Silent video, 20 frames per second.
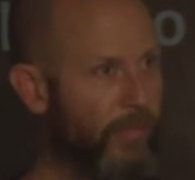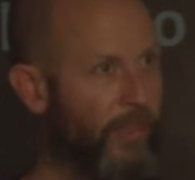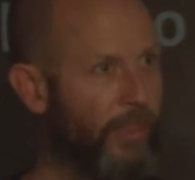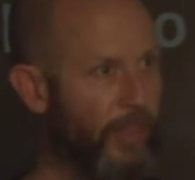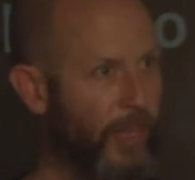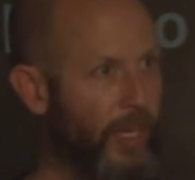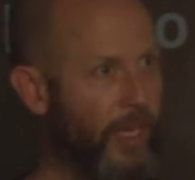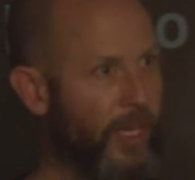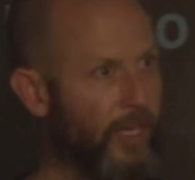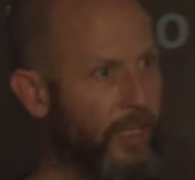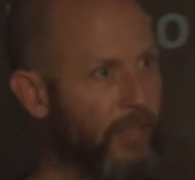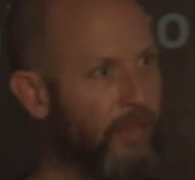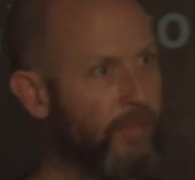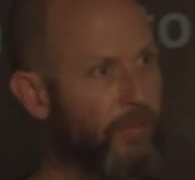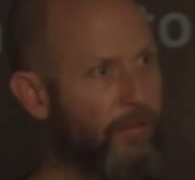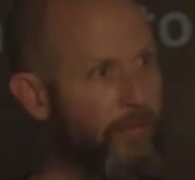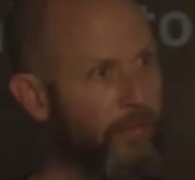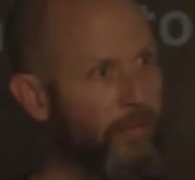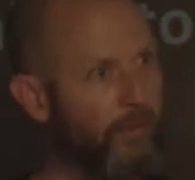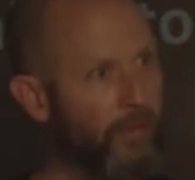thing
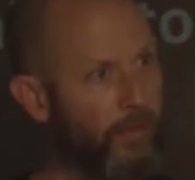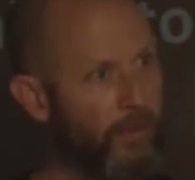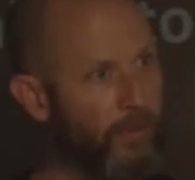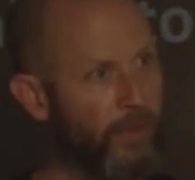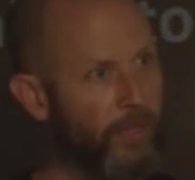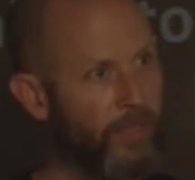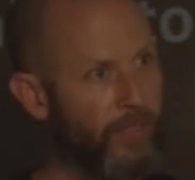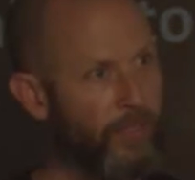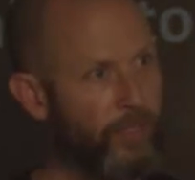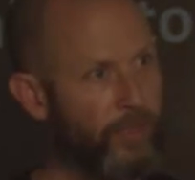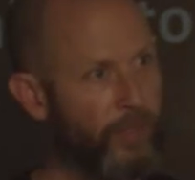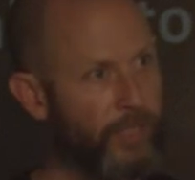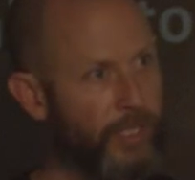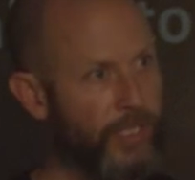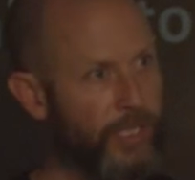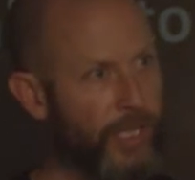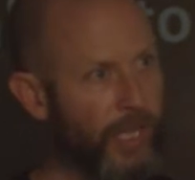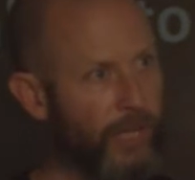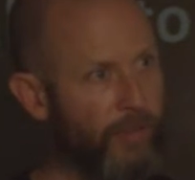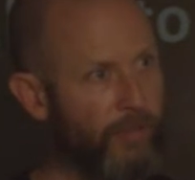unto
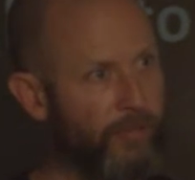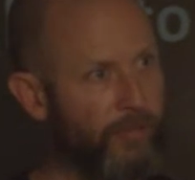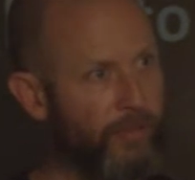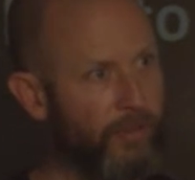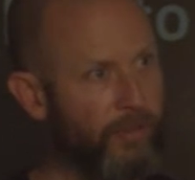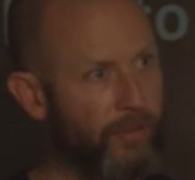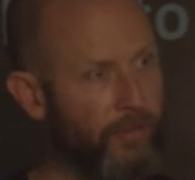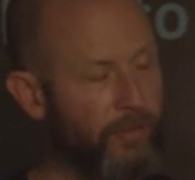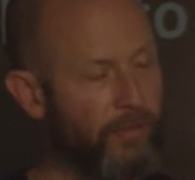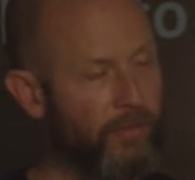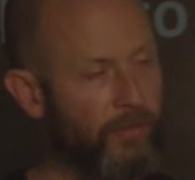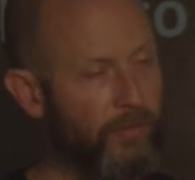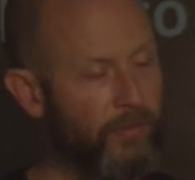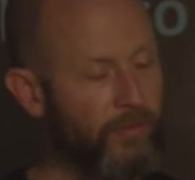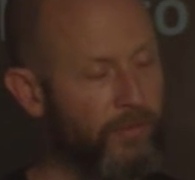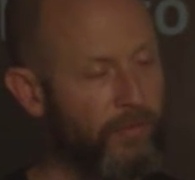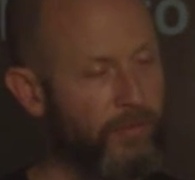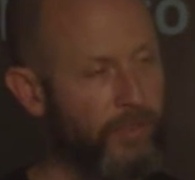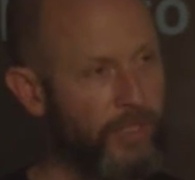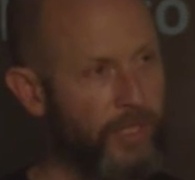itself,
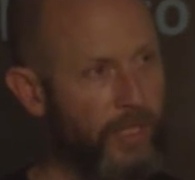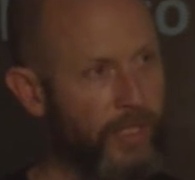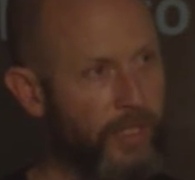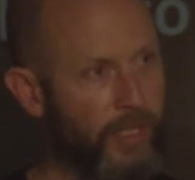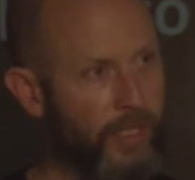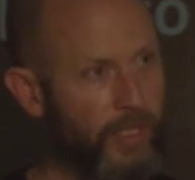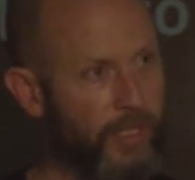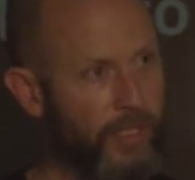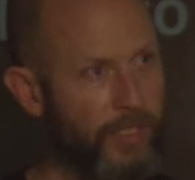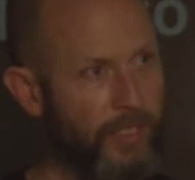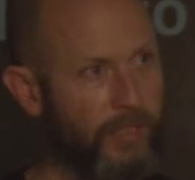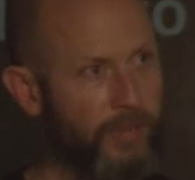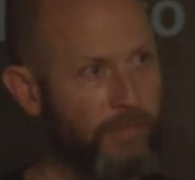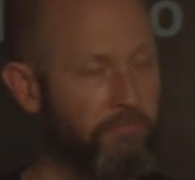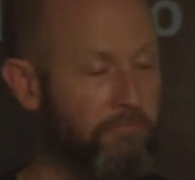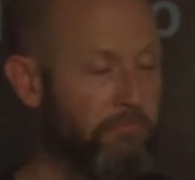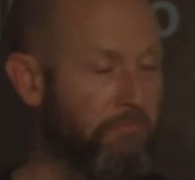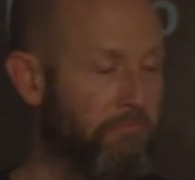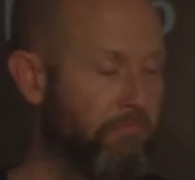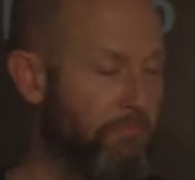which I think is
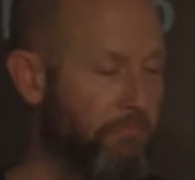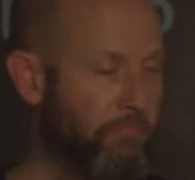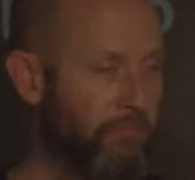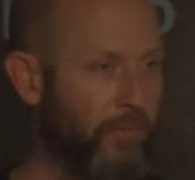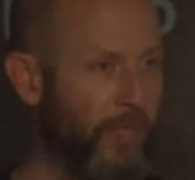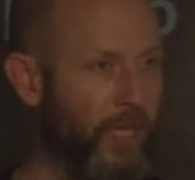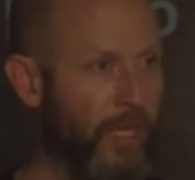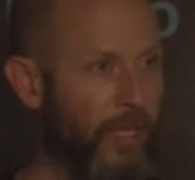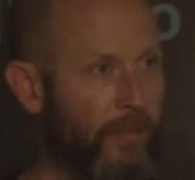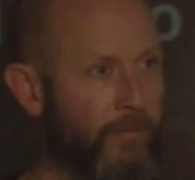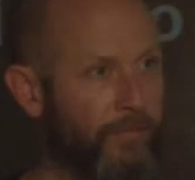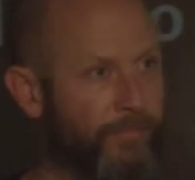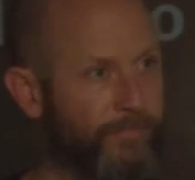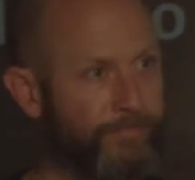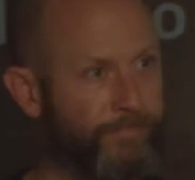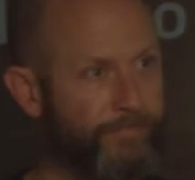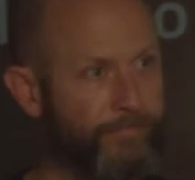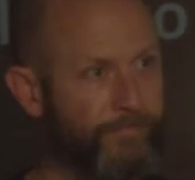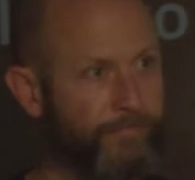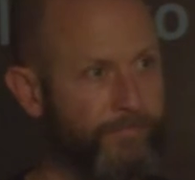yeah,
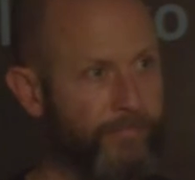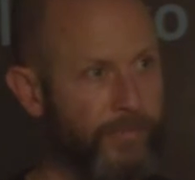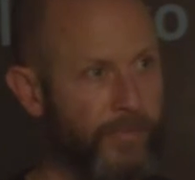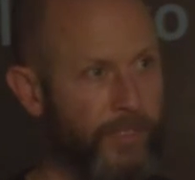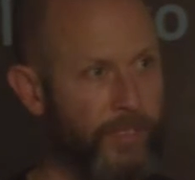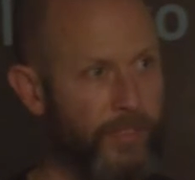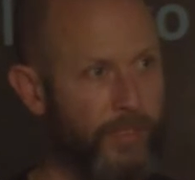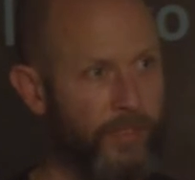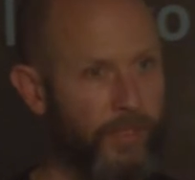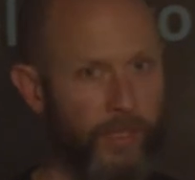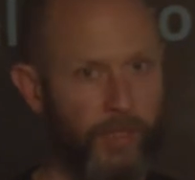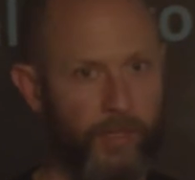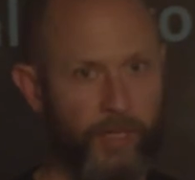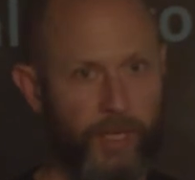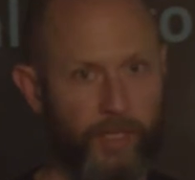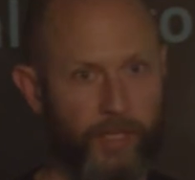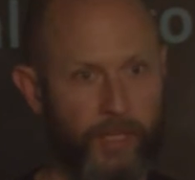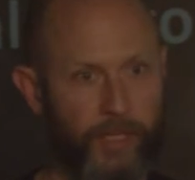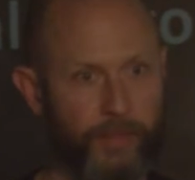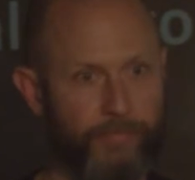another
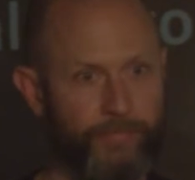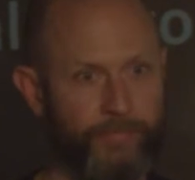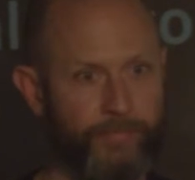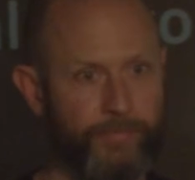outlet.